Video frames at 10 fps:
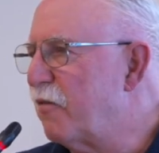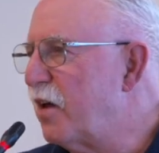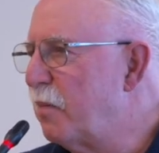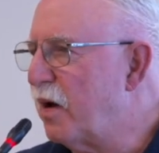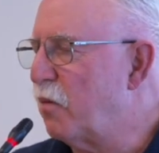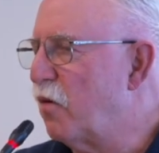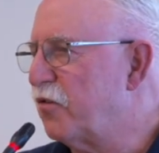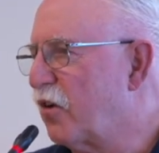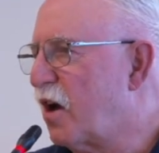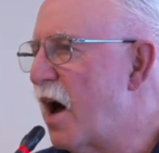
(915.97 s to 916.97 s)
if anybody
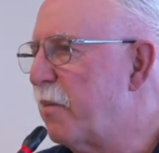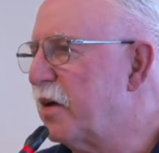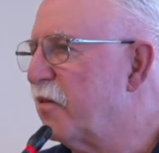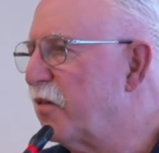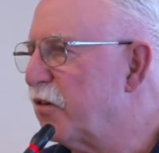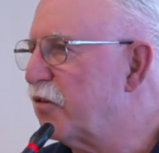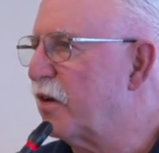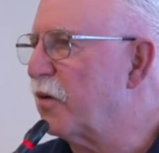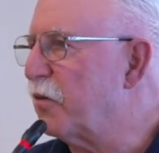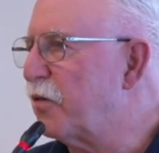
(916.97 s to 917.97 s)
wants a copy of this,
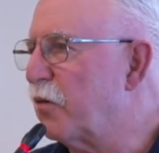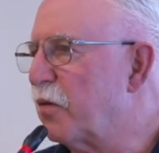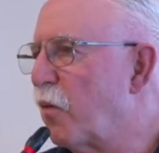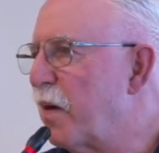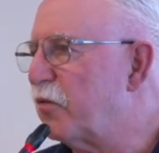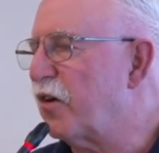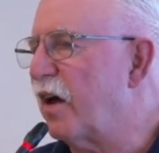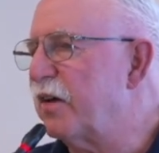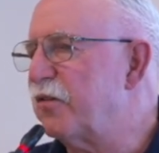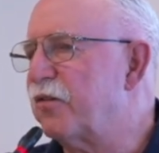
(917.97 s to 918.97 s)
either through the
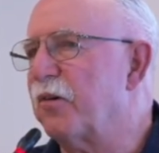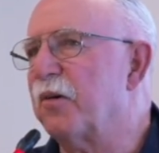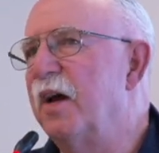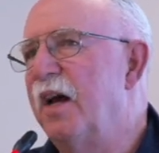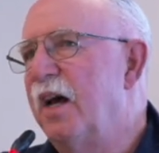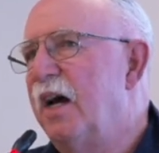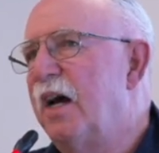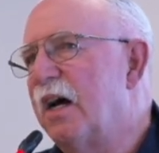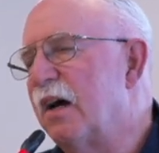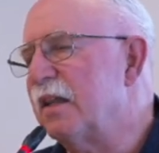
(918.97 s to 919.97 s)
websites or
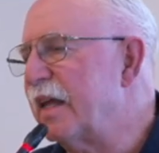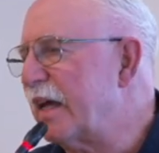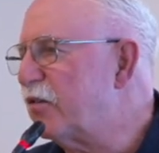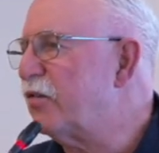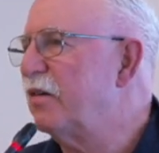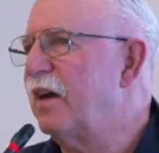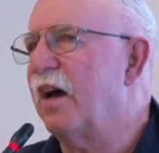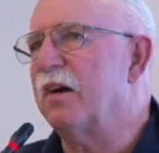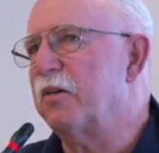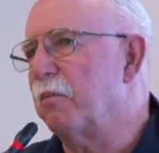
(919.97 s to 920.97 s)
links,
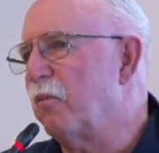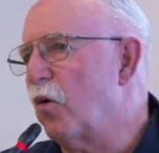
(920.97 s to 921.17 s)
you're more